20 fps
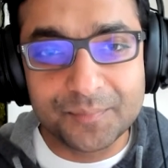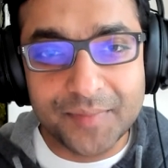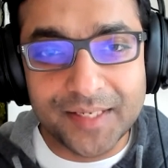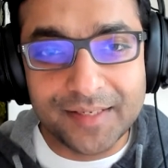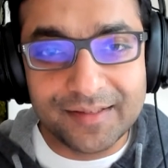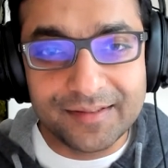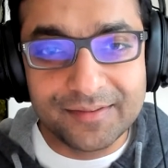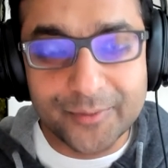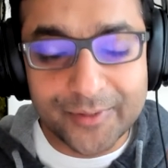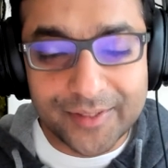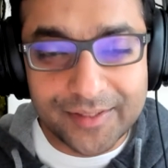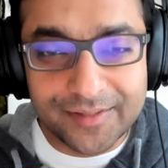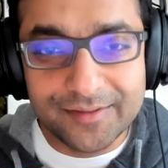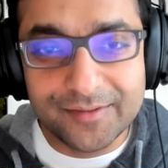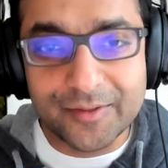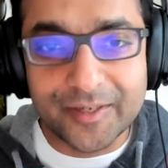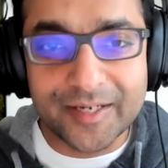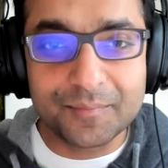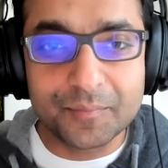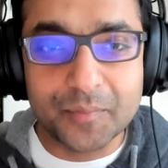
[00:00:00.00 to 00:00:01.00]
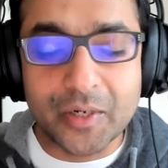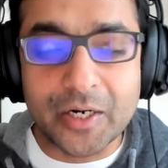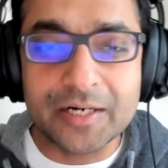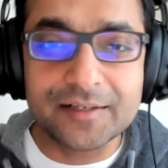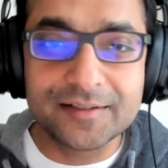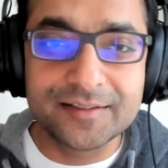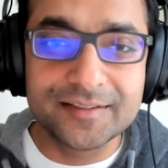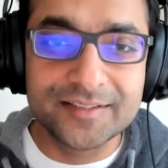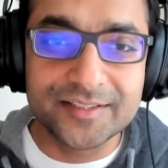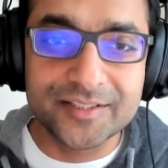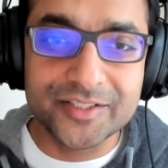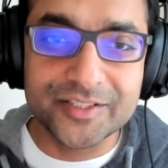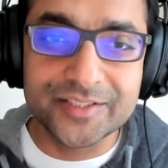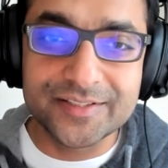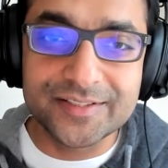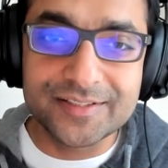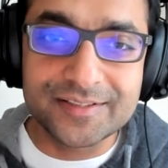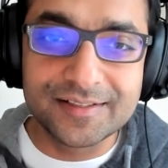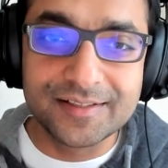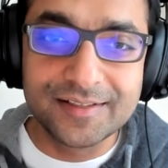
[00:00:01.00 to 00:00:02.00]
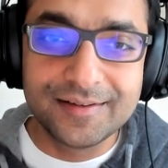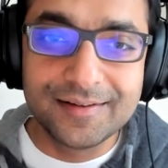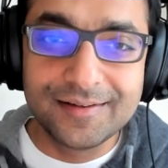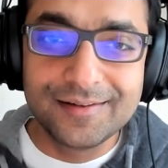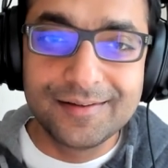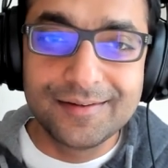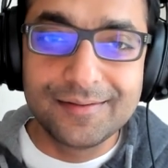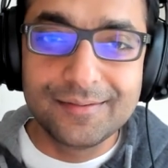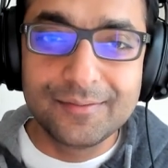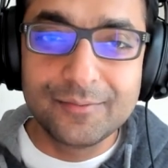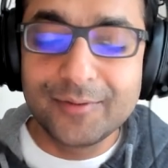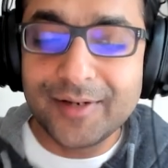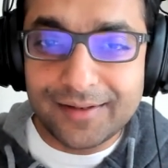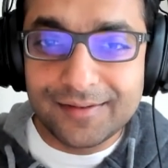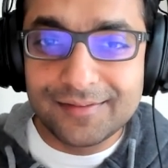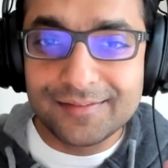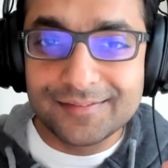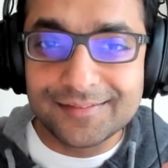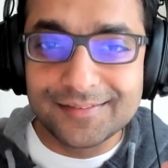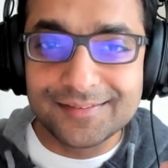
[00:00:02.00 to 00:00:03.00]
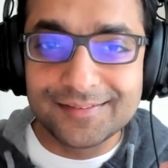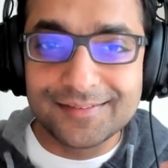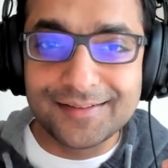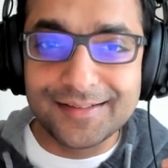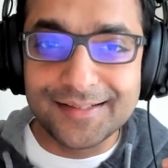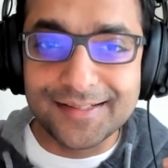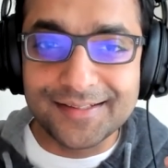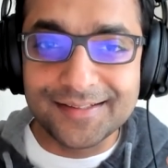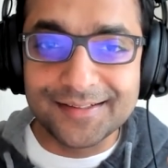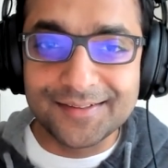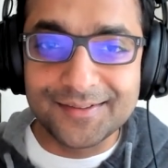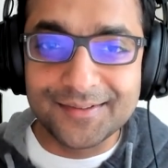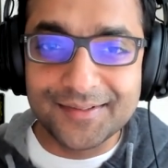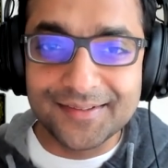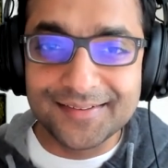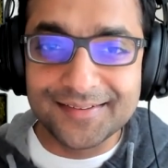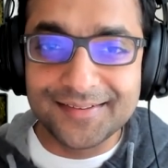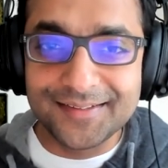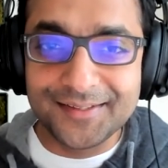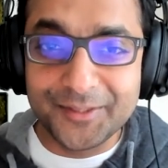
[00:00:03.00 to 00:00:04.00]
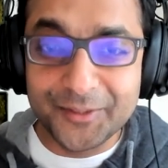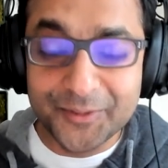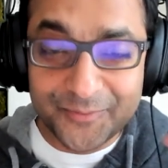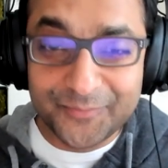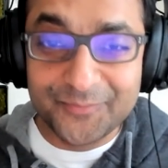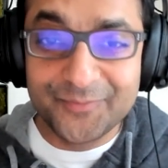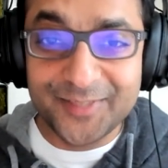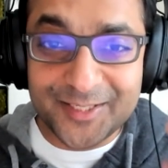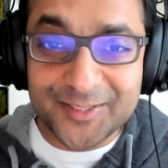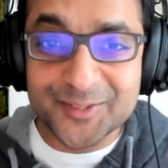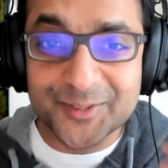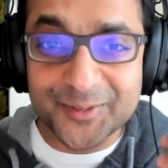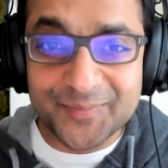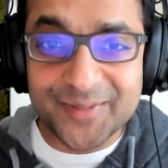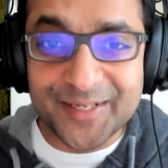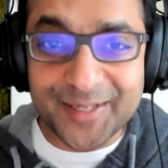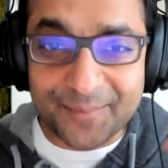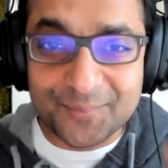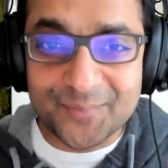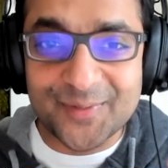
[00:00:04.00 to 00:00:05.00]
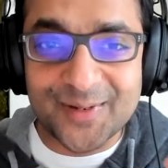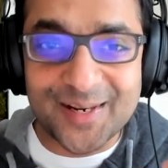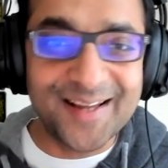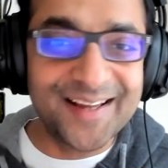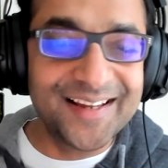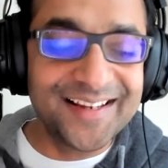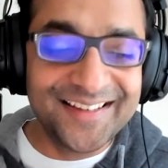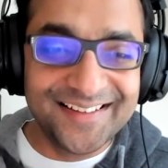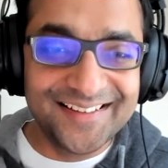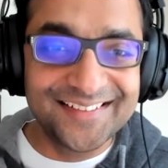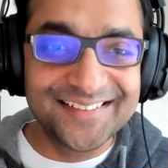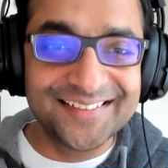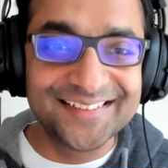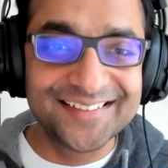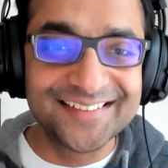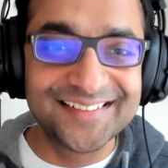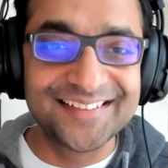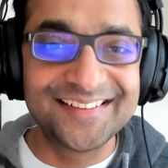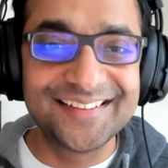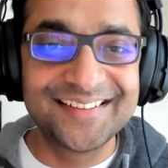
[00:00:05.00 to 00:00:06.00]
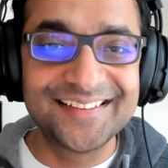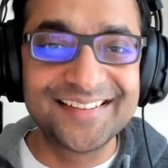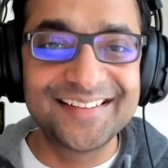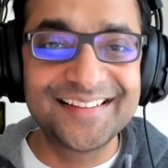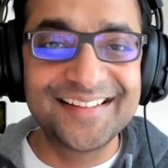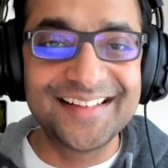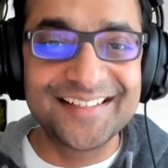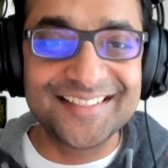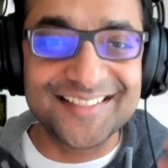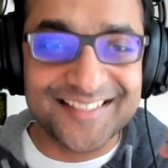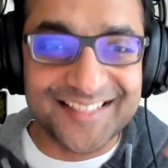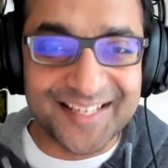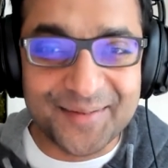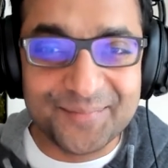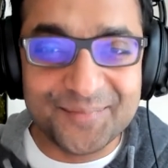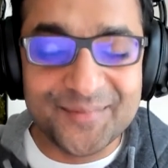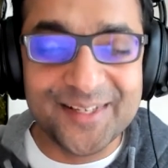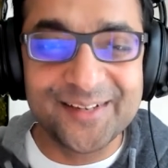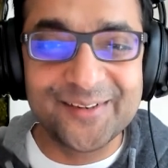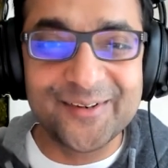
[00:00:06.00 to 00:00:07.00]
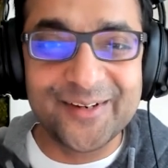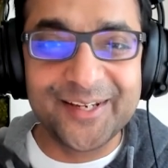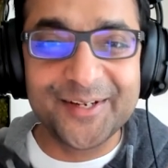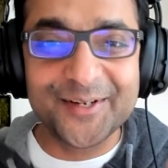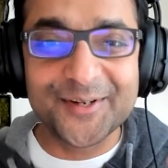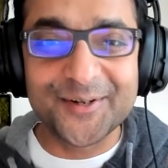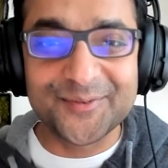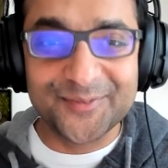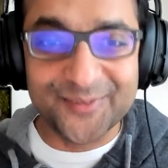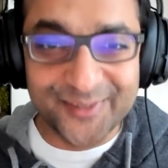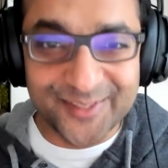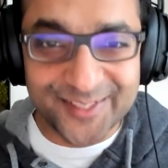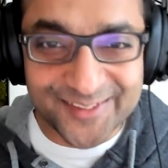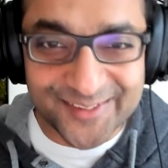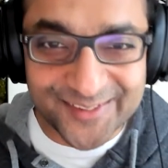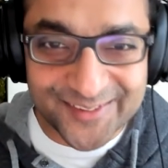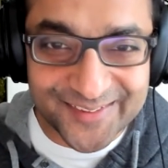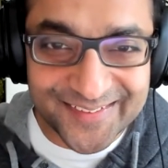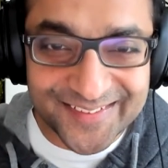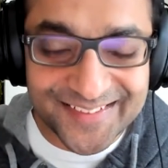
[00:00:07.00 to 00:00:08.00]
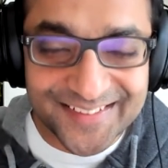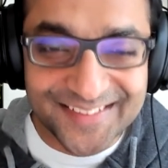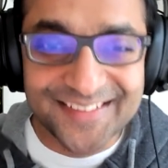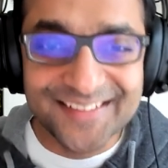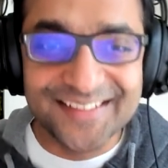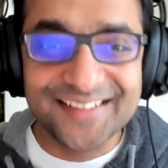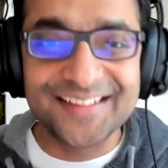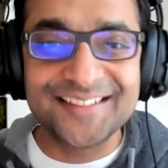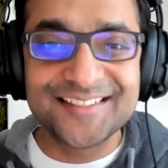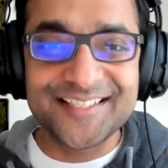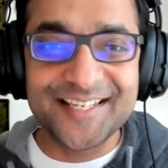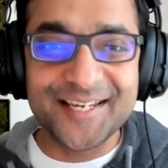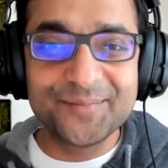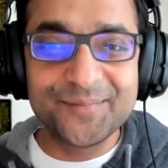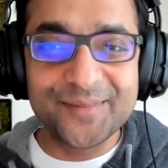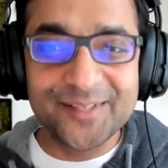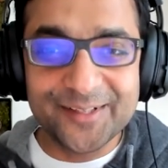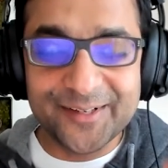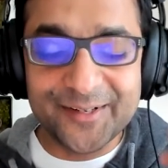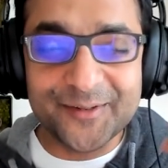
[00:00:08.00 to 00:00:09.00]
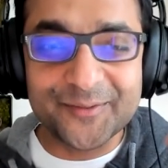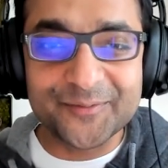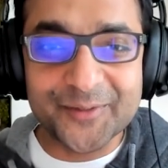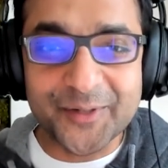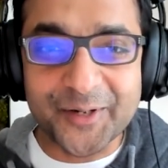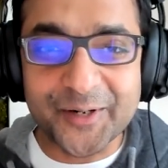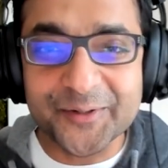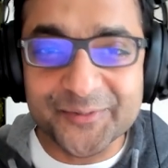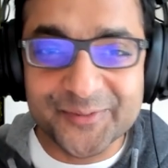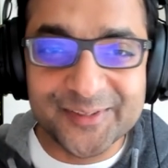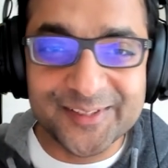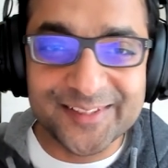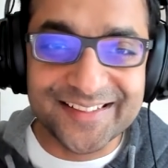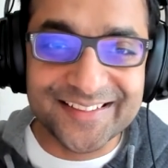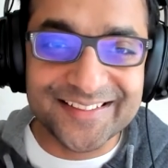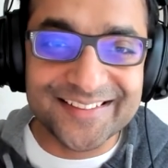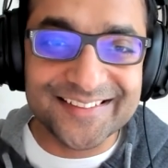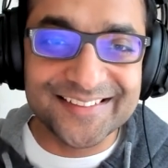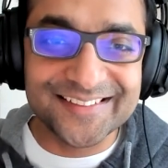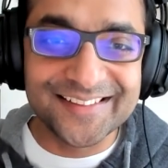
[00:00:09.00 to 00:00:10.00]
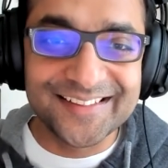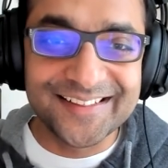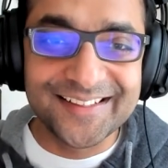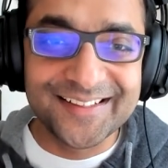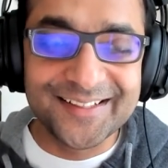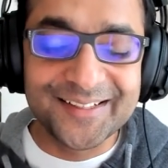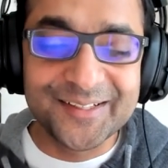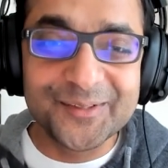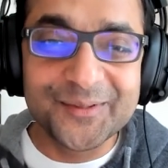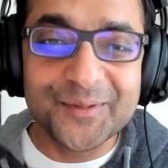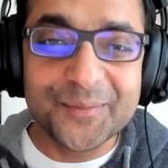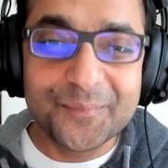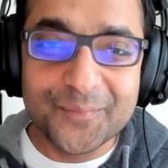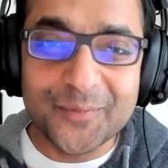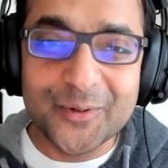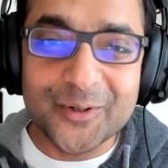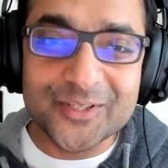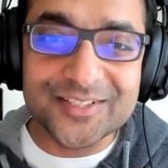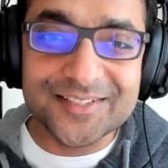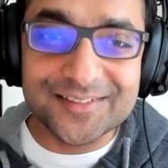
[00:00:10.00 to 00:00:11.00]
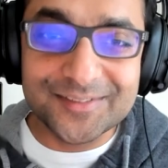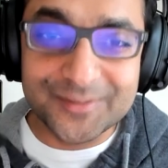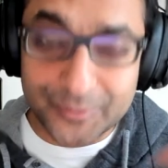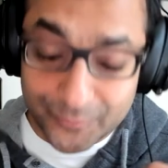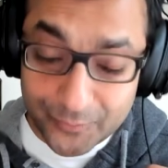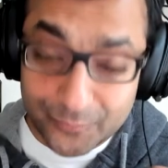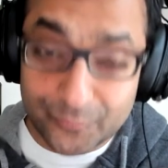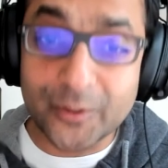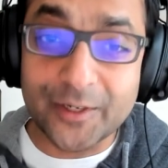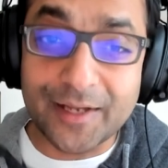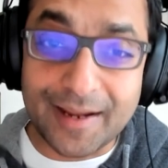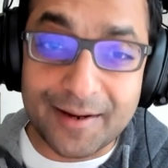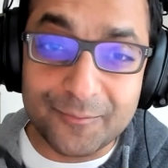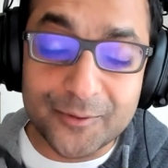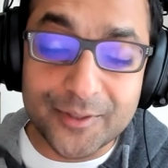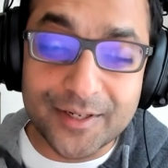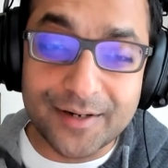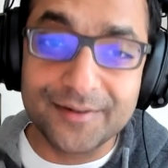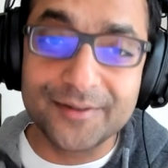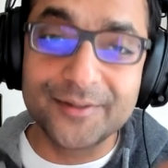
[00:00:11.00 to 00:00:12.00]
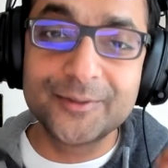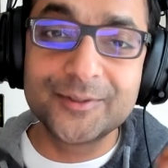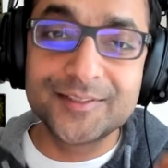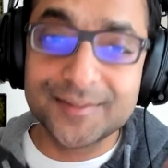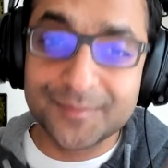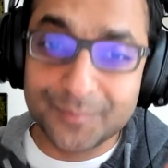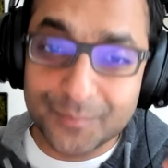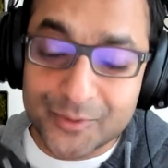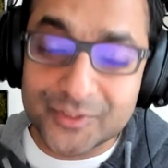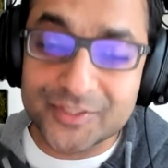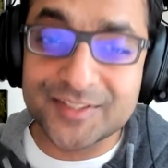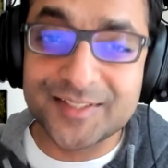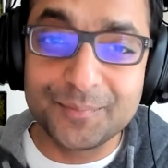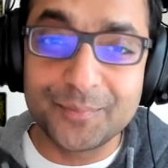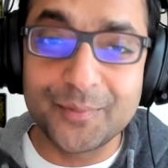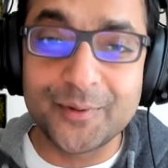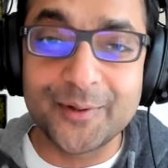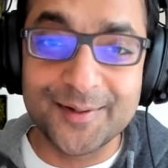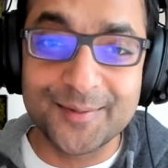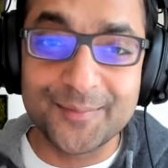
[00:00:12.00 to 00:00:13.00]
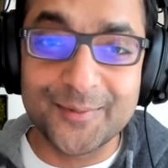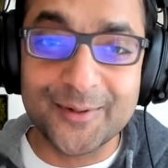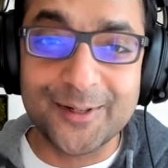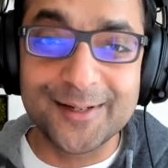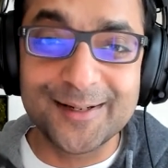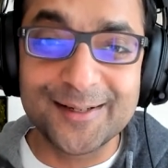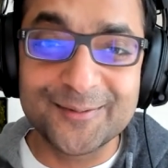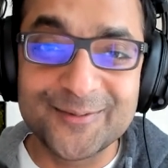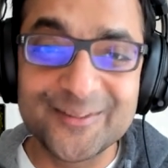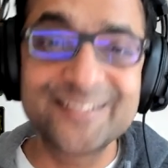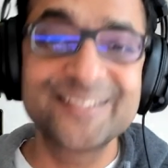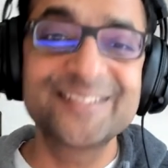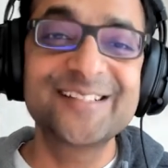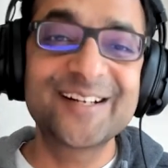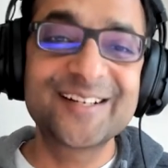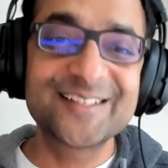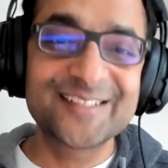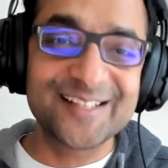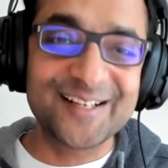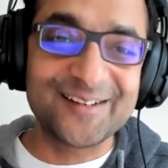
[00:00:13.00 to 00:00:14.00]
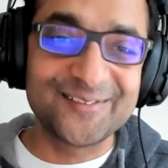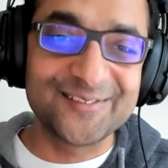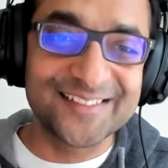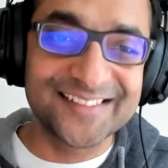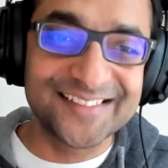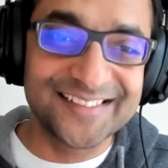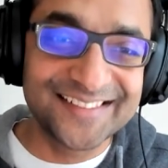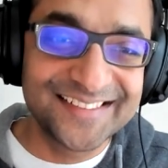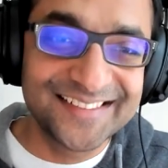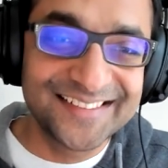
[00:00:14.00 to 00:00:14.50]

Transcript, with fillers: making really great product decisions well like you, we should be applying uh, that same degree of rigor that same degree of thoughtfulness to the most to what i would argue is the most important product which is ourselves